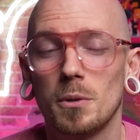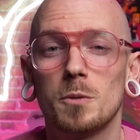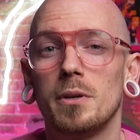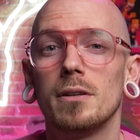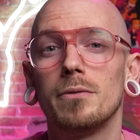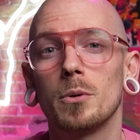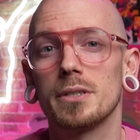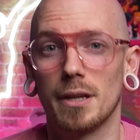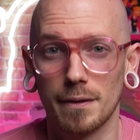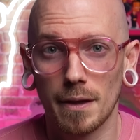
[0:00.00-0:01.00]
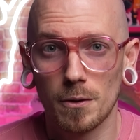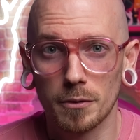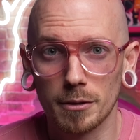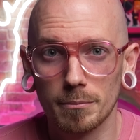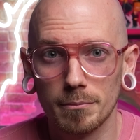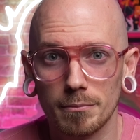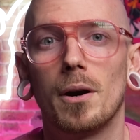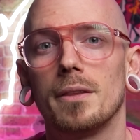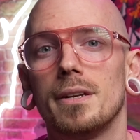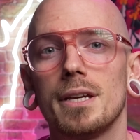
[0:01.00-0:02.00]
much, Peter, for sending that over.
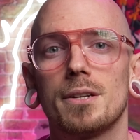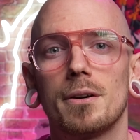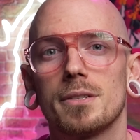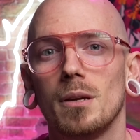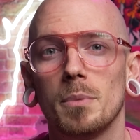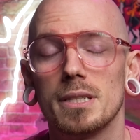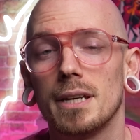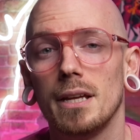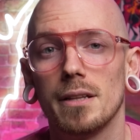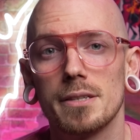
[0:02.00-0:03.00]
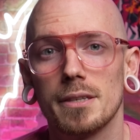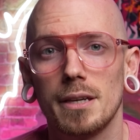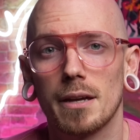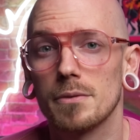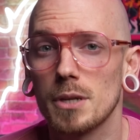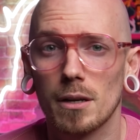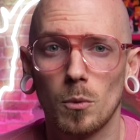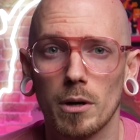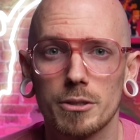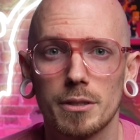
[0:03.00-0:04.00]
All right, the next artist up is Nate Leslie out of
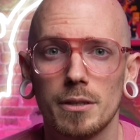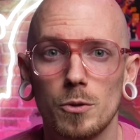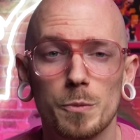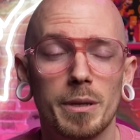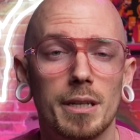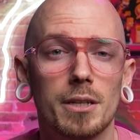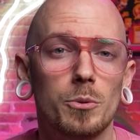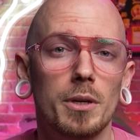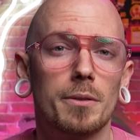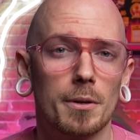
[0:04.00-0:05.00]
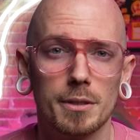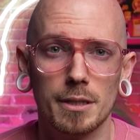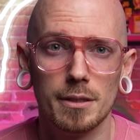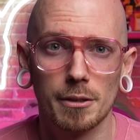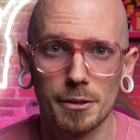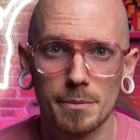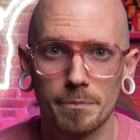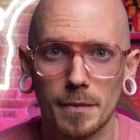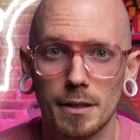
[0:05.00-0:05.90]
Seattle, Washington, who's been tattooing 13 years.